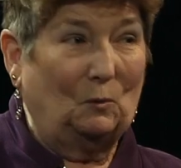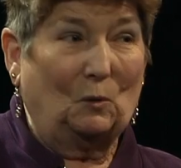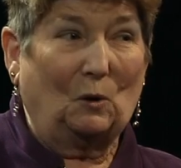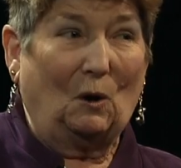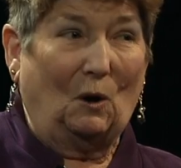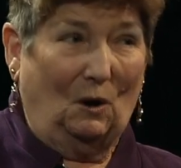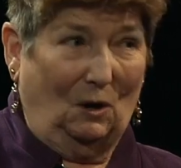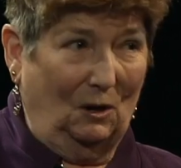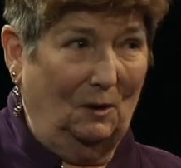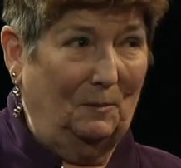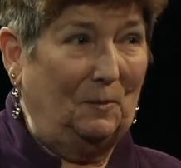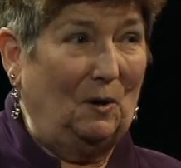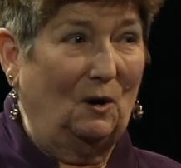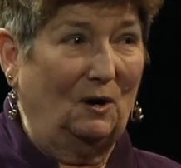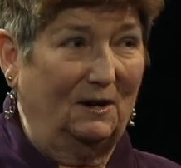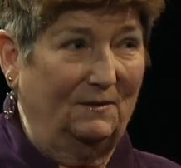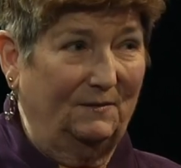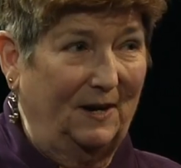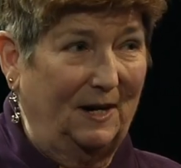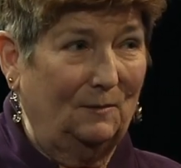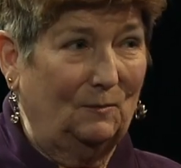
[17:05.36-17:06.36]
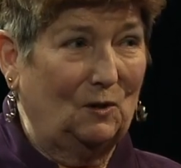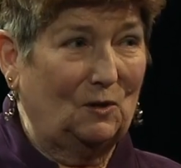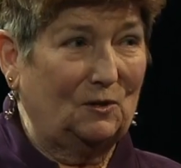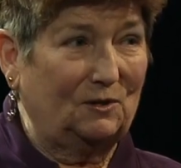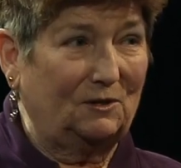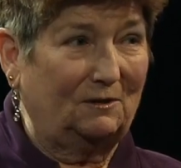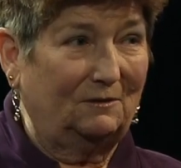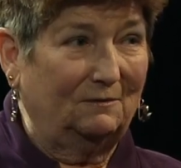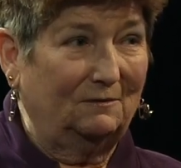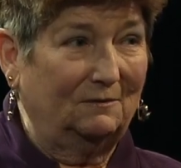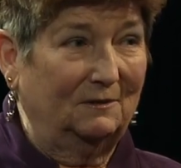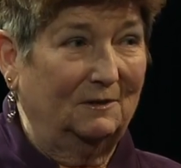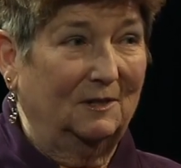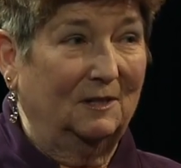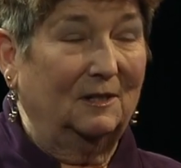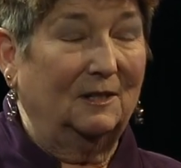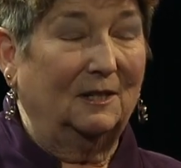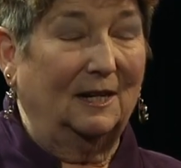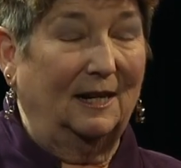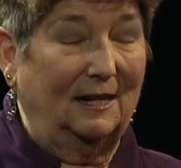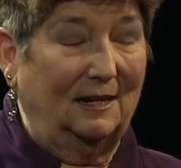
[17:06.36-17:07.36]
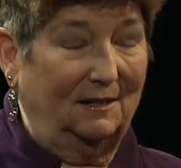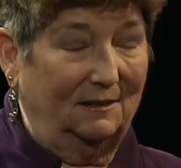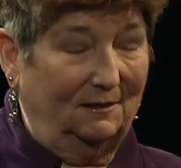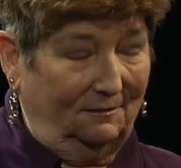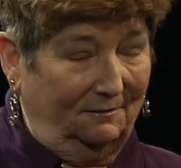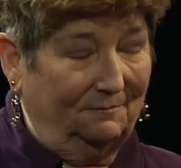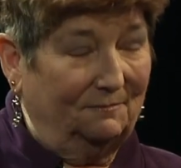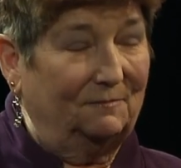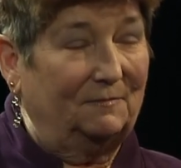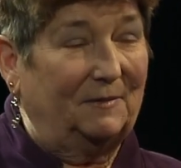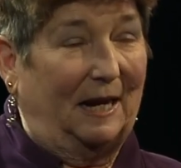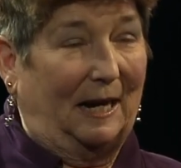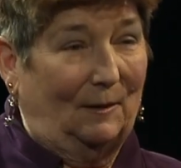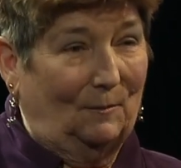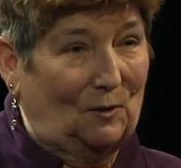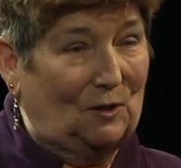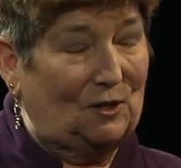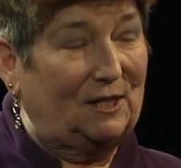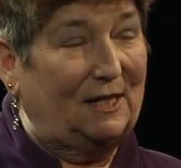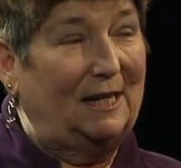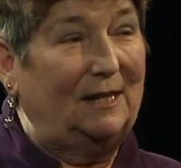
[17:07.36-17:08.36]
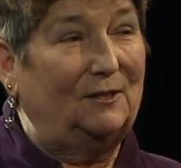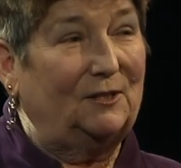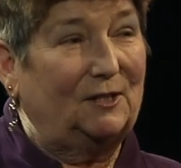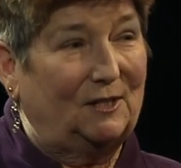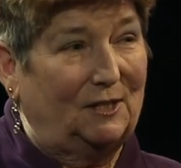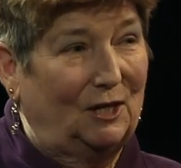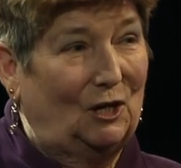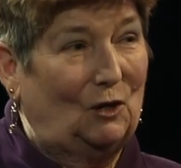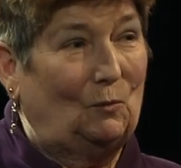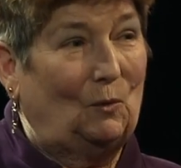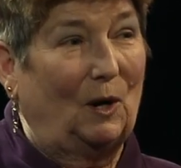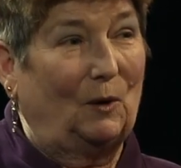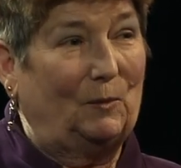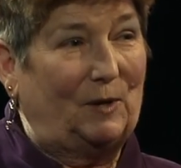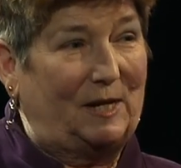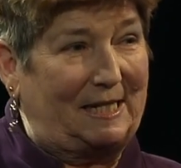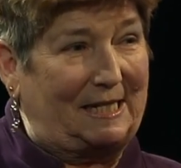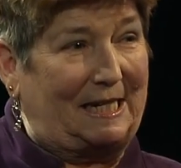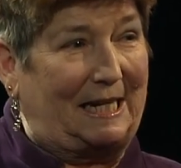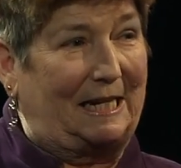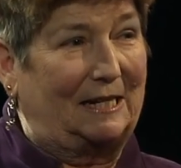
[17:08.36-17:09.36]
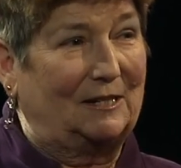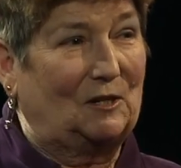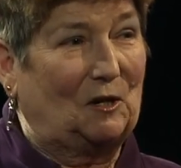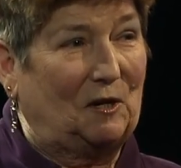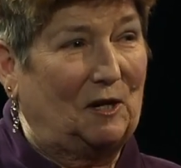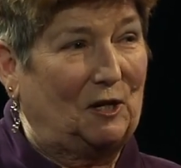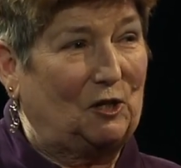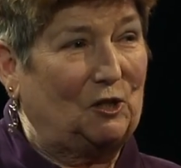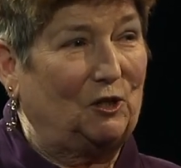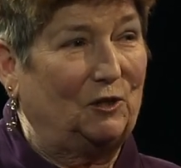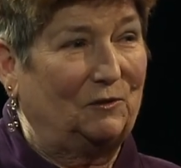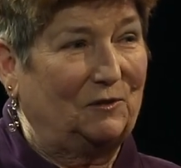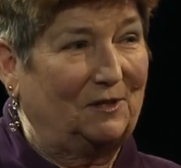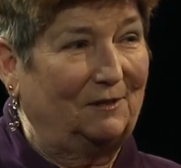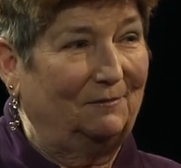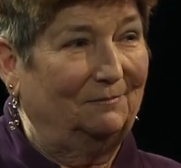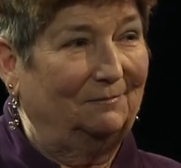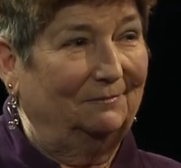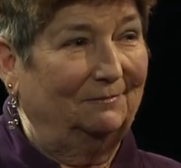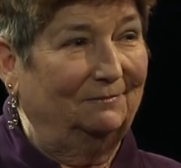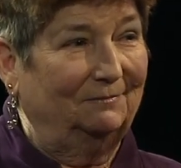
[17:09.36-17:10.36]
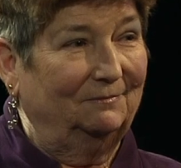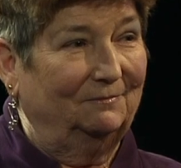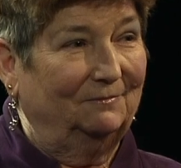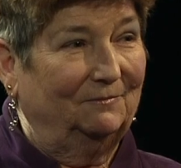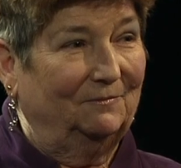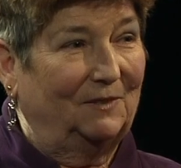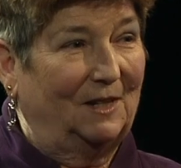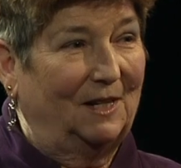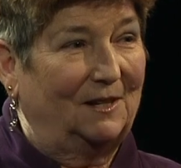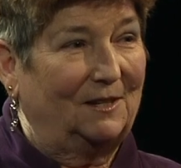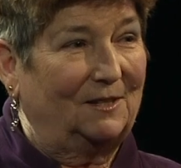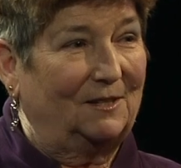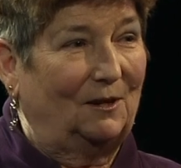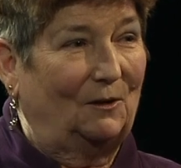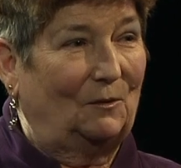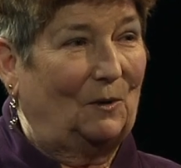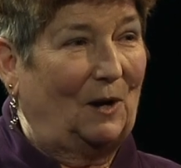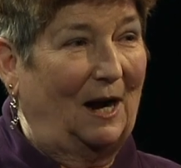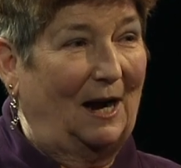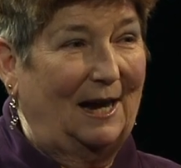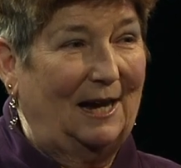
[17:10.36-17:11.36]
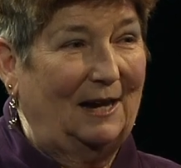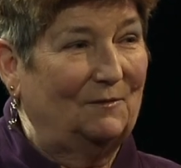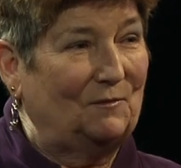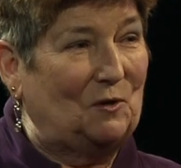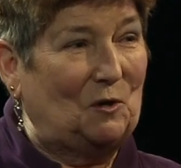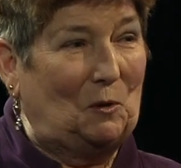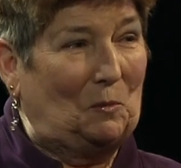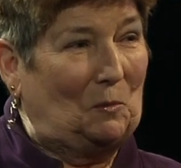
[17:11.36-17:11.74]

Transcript: we're all part of Amherst. And Amherst needs to know where we stand on issues. So I have no